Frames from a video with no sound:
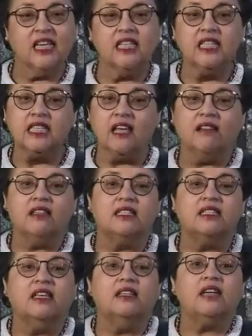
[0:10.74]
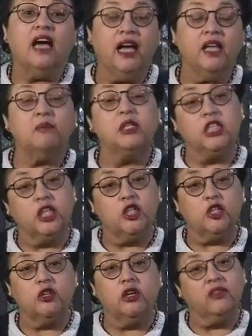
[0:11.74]
Gonzalez, and I am a
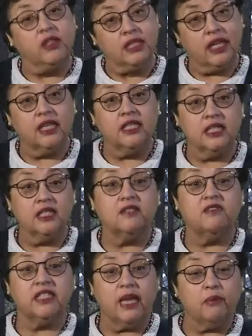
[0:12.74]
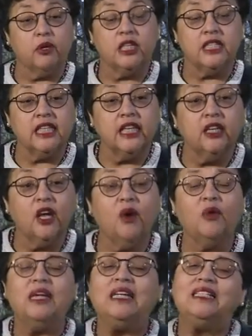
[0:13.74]
teacher in the Diocese of San
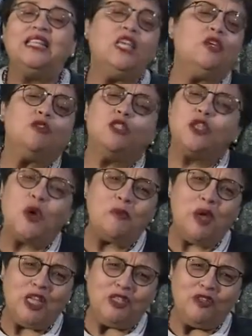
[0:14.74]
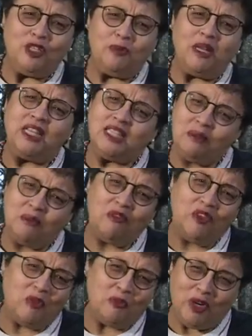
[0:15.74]
Bernardino. Thank you so much for spending some of
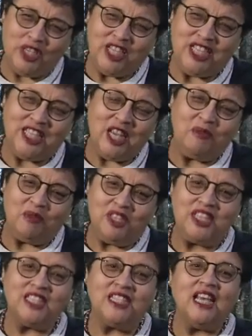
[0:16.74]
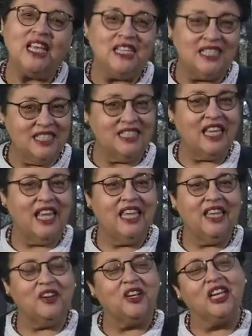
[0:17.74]
your precious time with us today
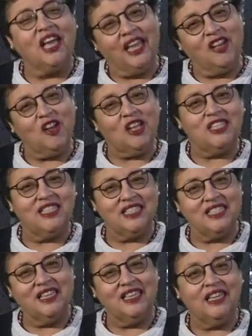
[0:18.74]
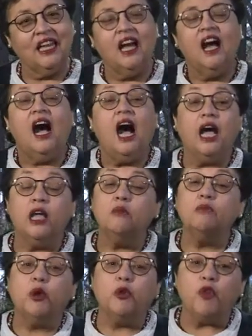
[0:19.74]
here at iGod Today. I am
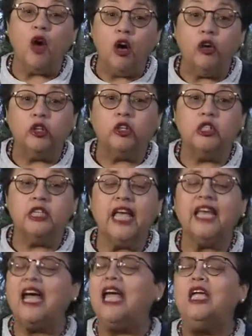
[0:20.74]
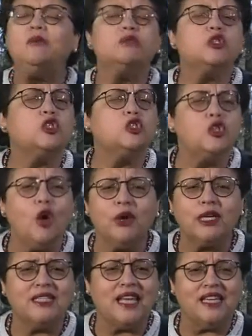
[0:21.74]
both honored and I am so
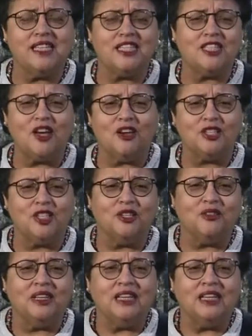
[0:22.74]
excited to talk to you.